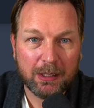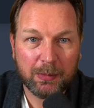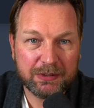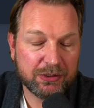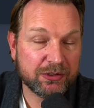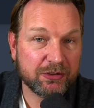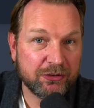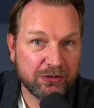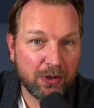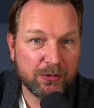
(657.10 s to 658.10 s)
but it's just to
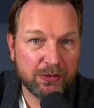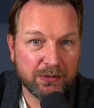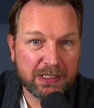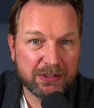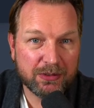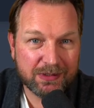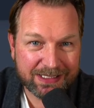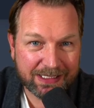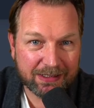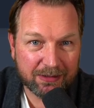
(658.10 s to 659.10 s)
show you that you
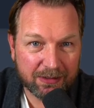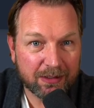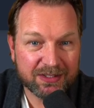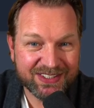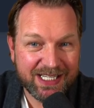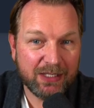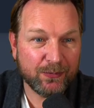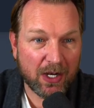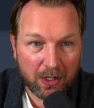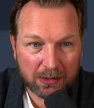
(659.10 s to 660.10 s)
can save
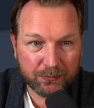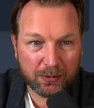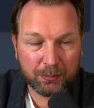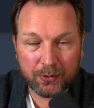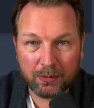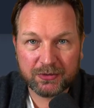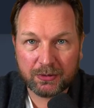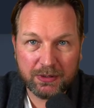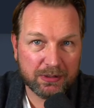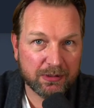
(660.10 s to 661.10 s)
all of your prompts so
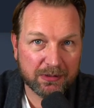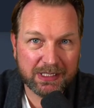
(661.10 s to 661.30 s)
you don't